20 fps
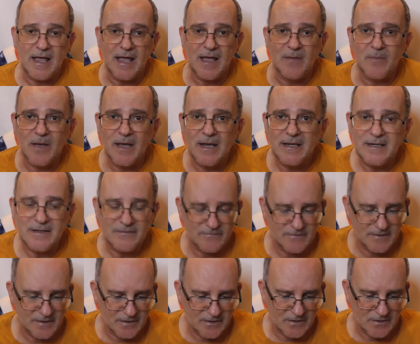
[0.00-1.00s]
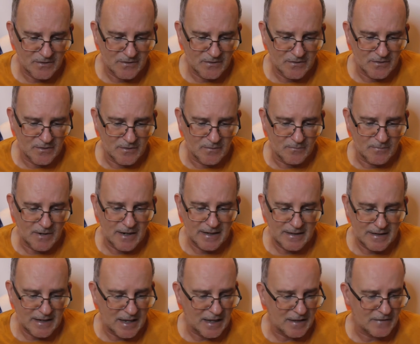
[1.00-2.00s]
am I living? my
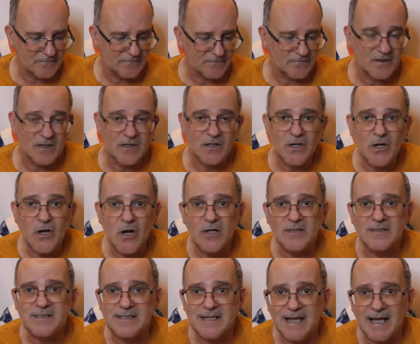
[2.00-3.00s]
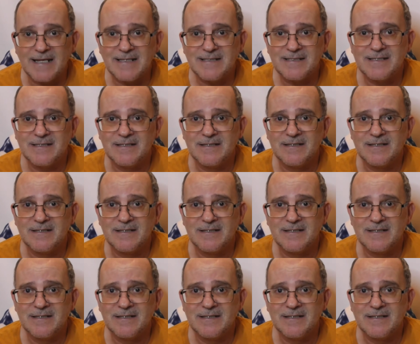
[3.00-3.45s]
life in God's light?